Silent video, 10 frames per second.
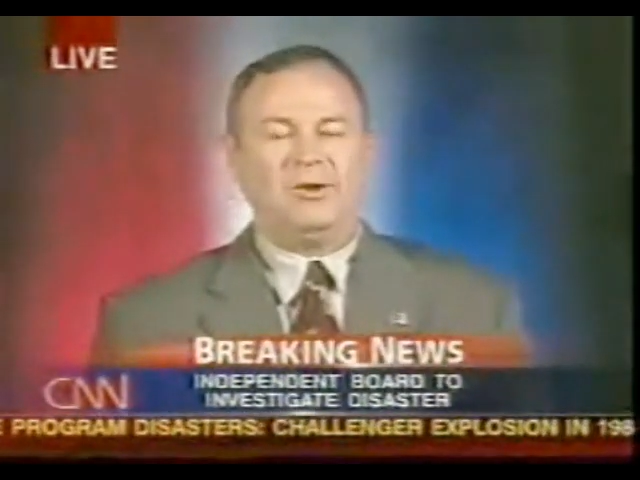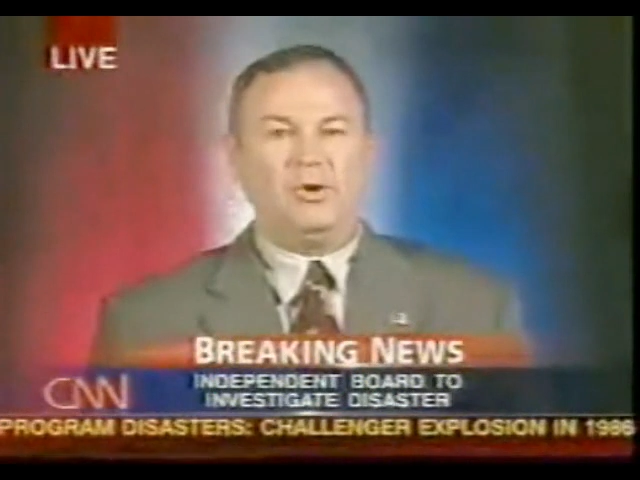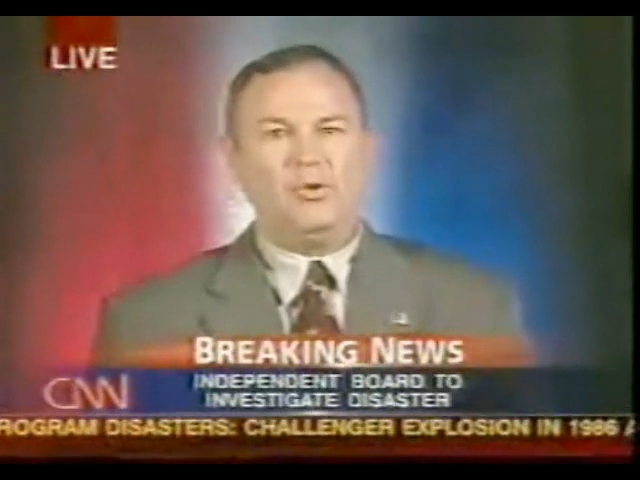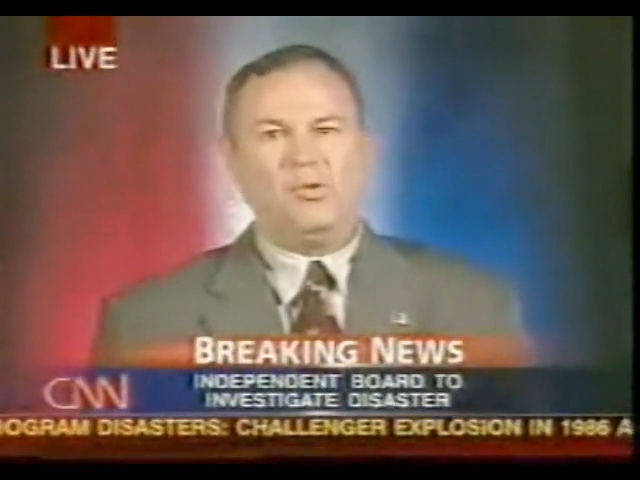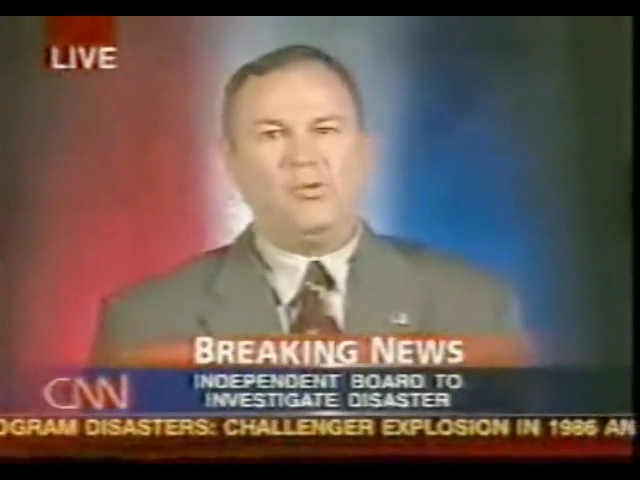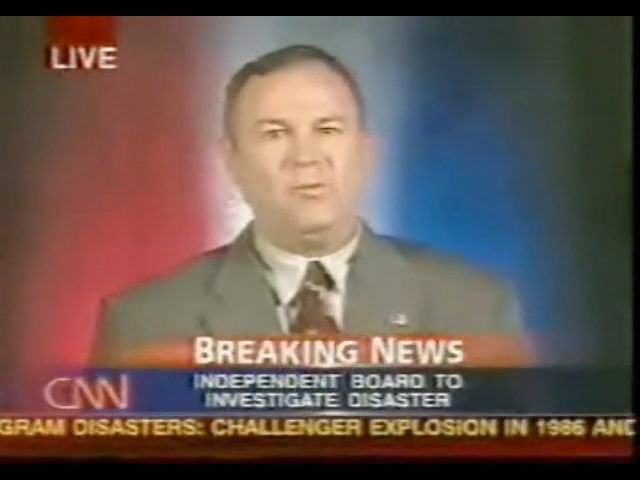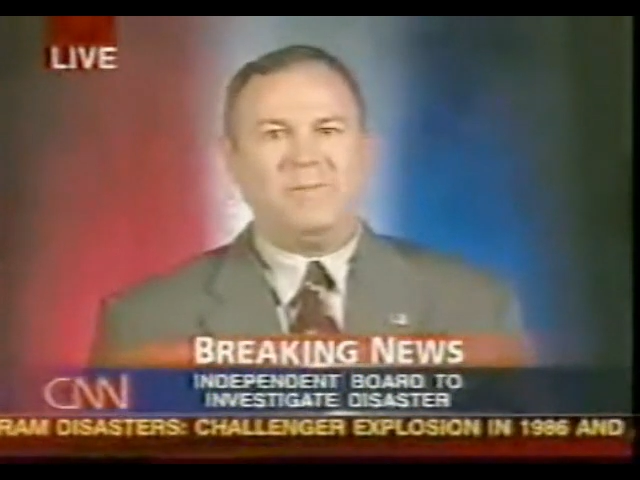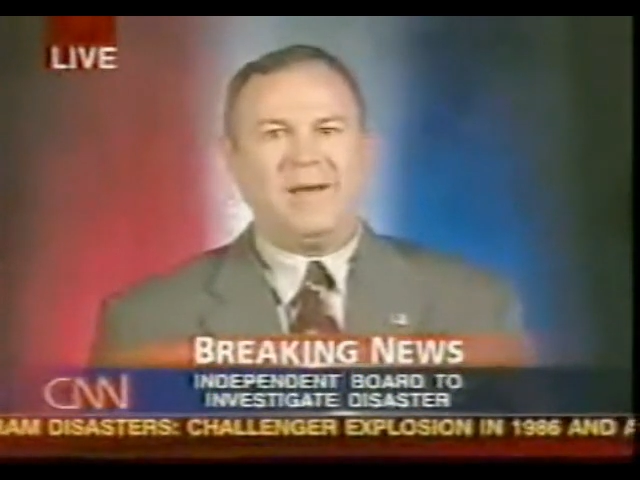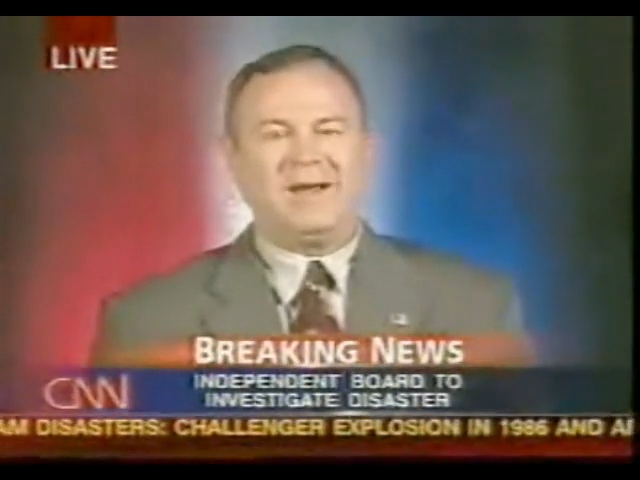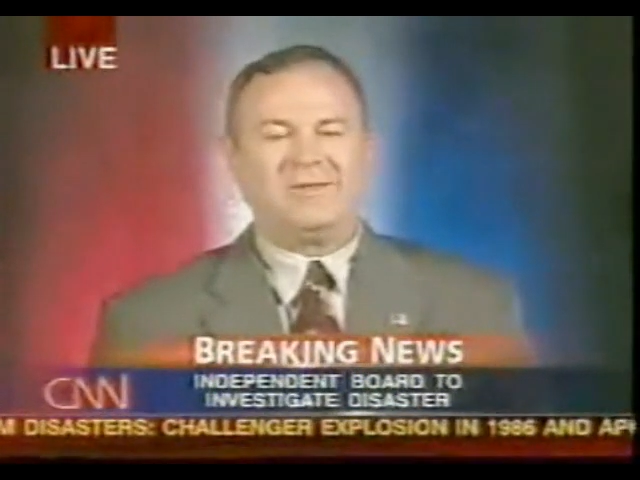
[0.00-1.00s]
new
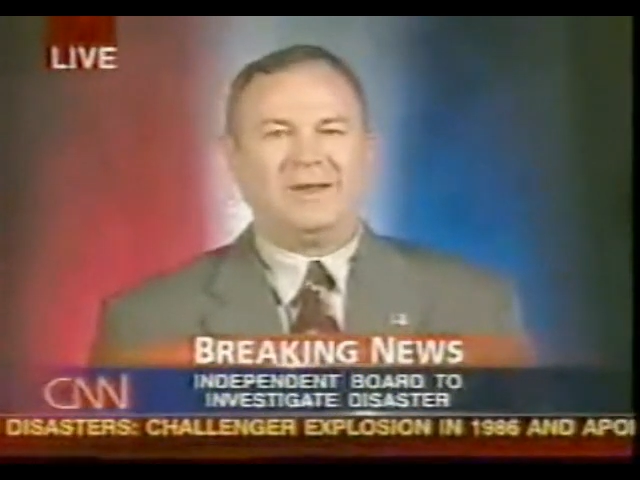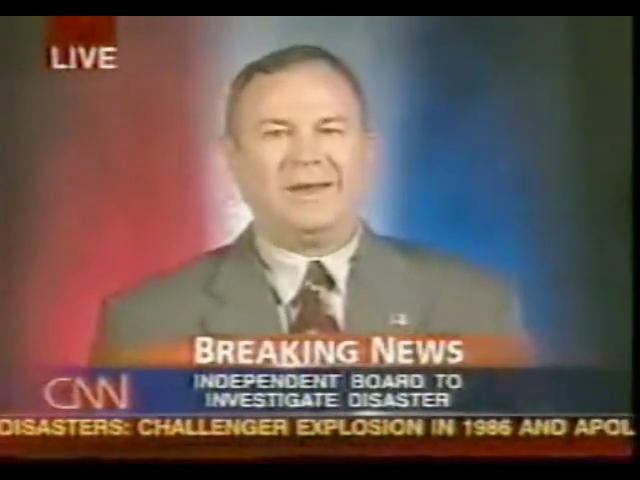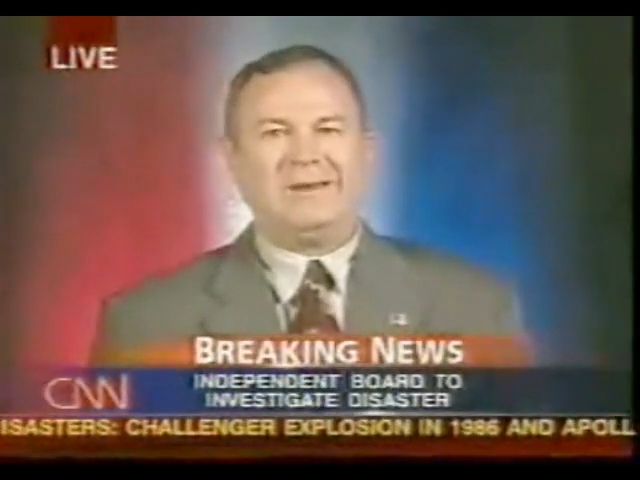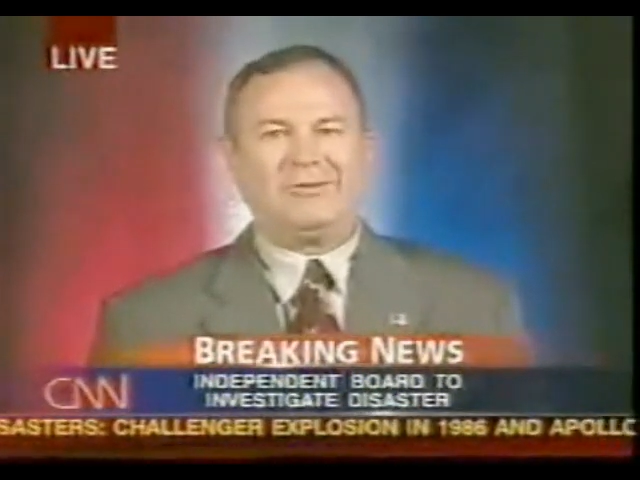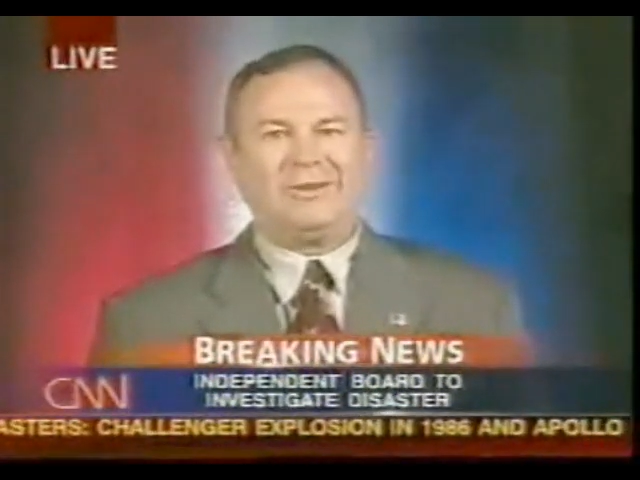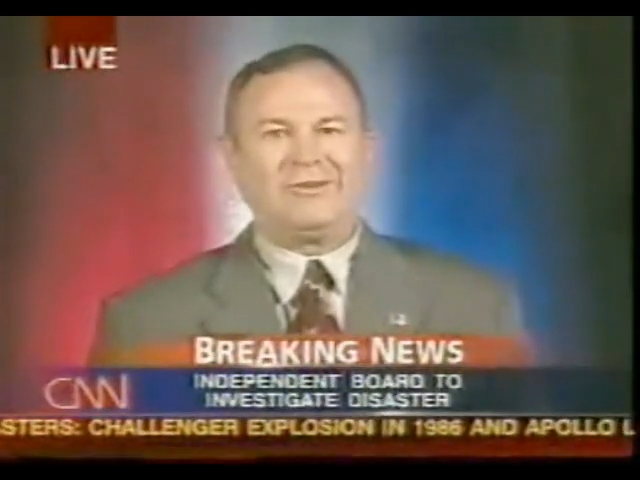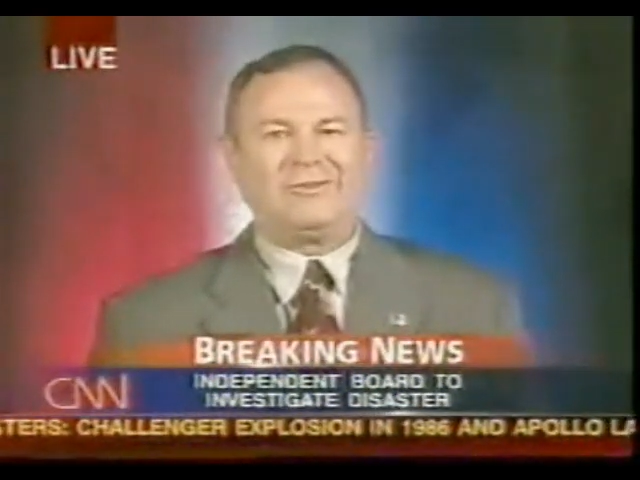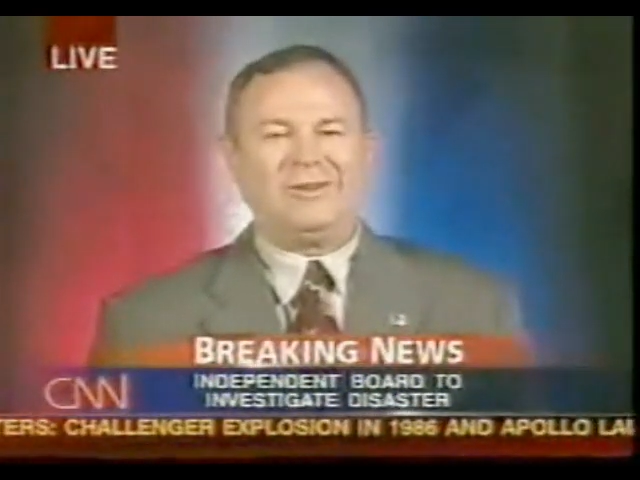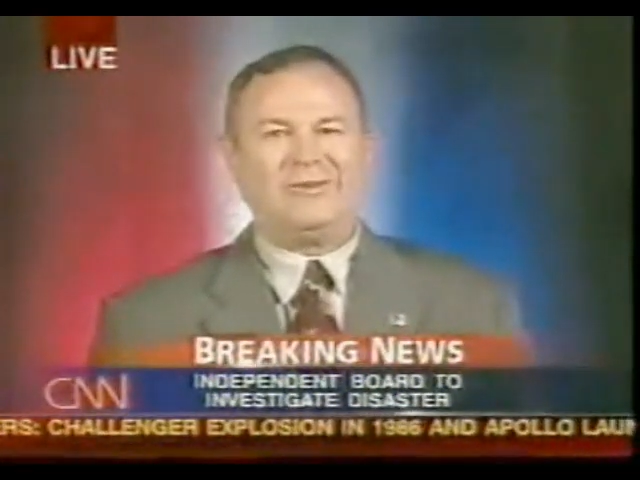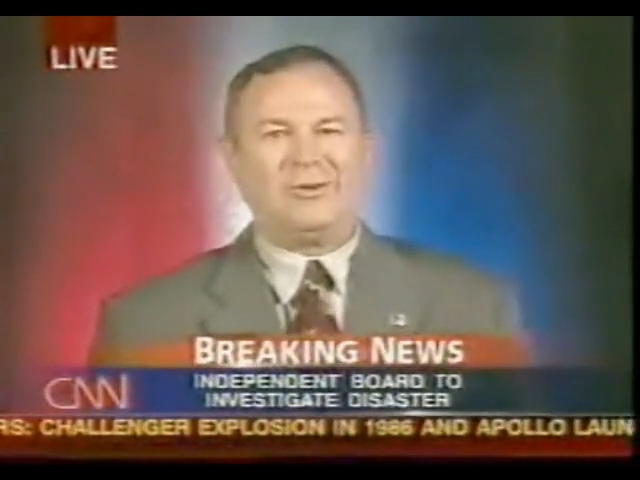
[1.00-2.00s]
back in the late
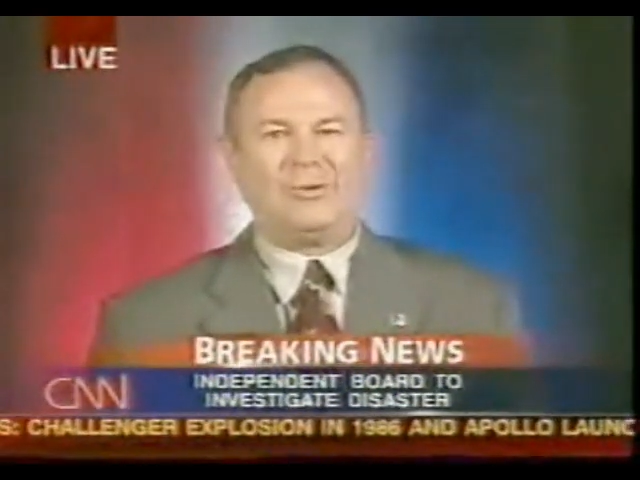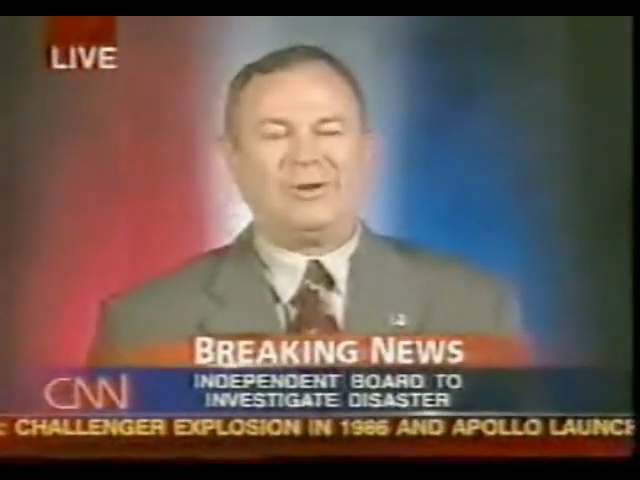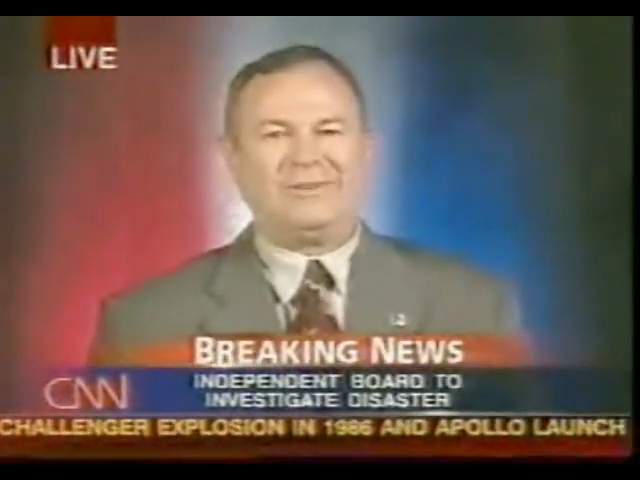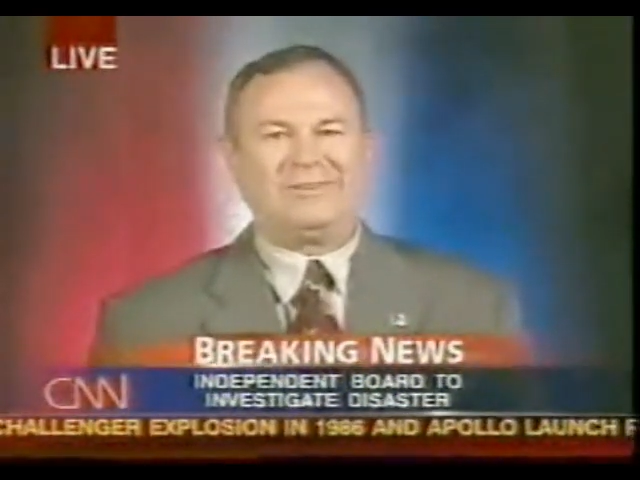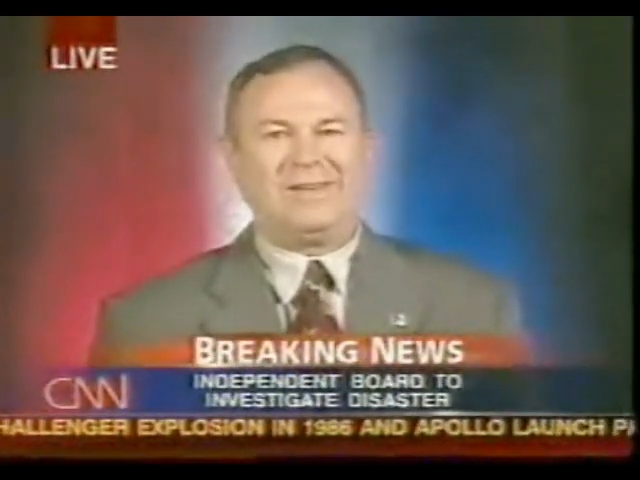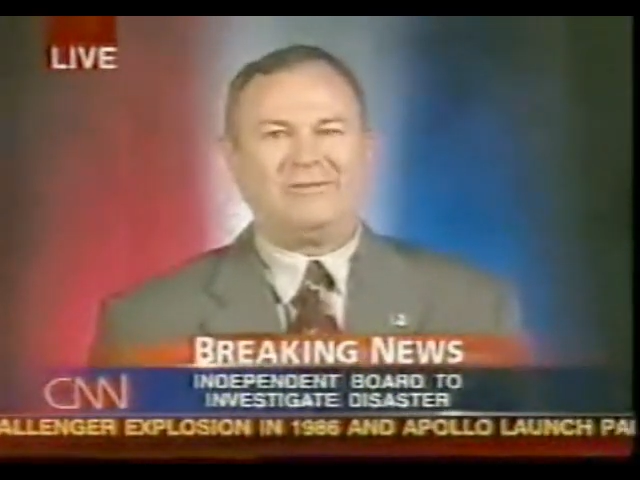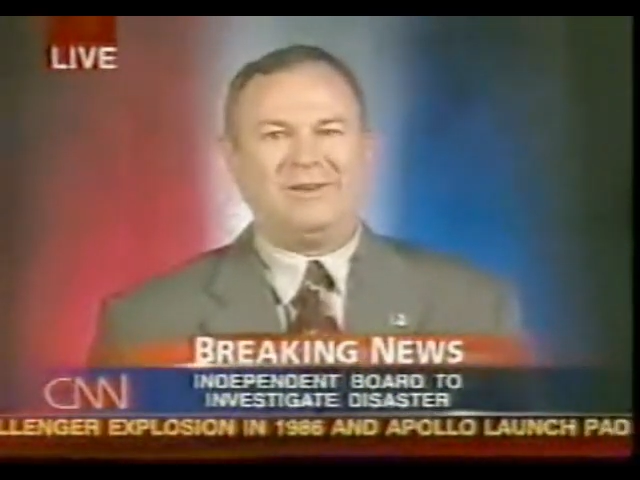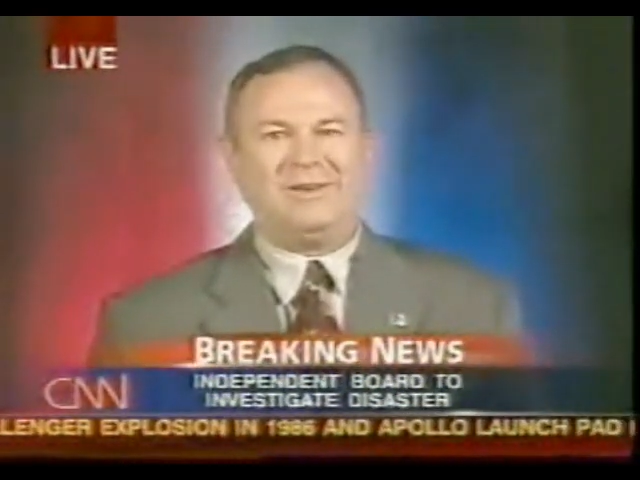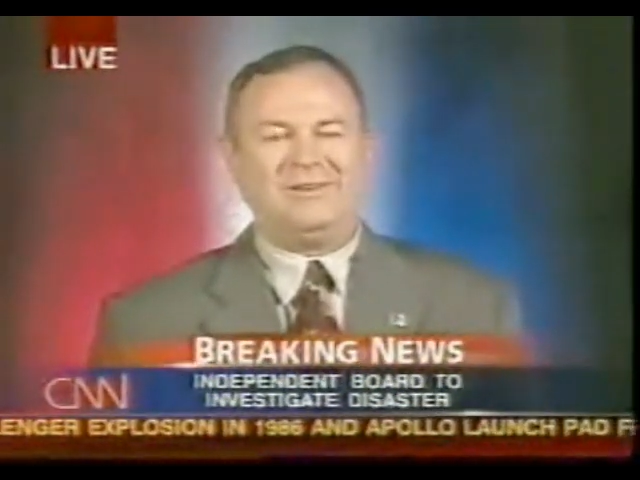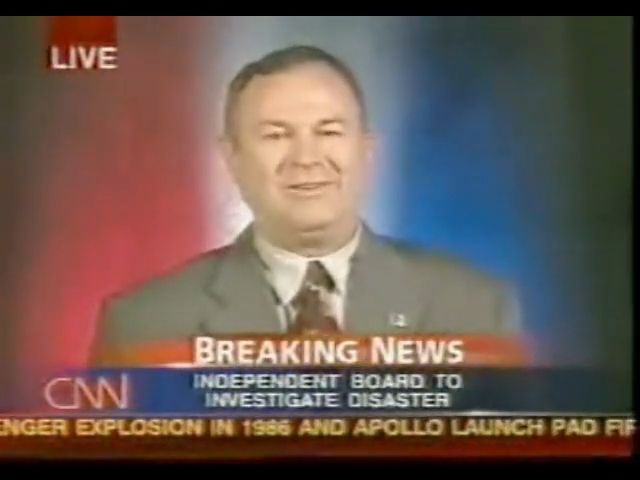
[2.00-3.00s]
60s and early
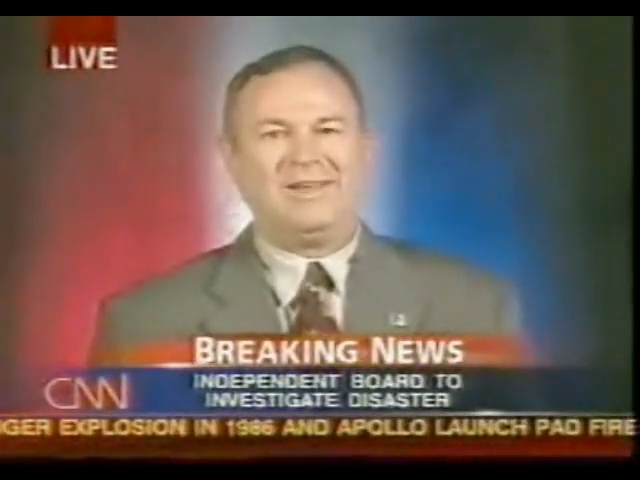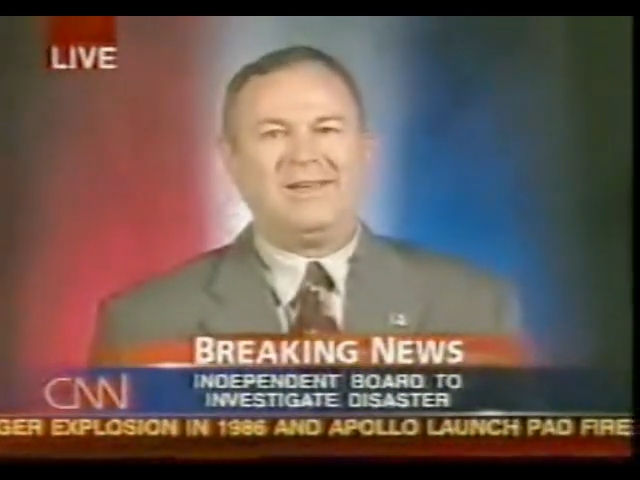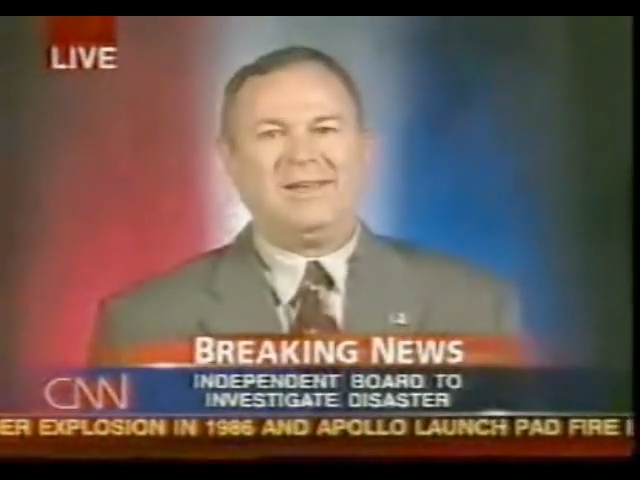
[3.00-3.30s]
70s.